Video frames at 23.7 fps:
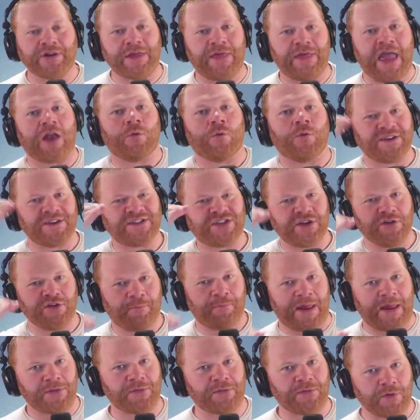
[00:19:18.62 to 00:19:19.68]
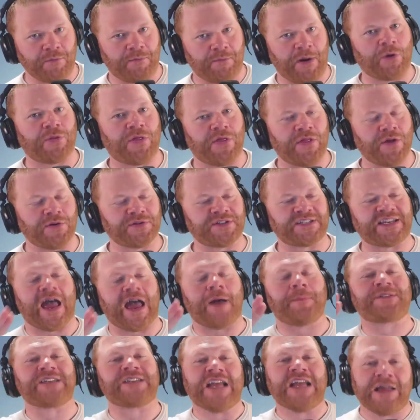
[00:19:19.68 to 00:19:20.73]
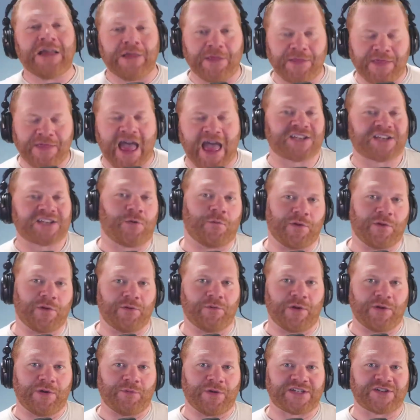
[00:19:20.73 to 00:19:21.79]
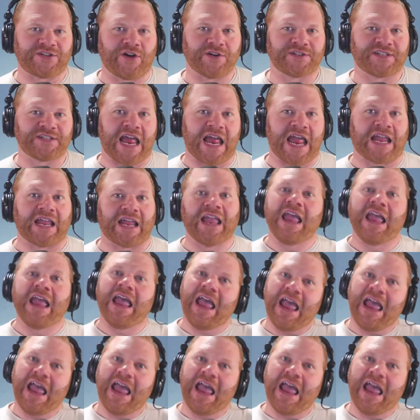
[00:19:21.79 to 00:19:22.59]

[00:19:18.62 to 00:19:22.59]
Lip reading: then, once you've been through both of those steps, that's when we start saying,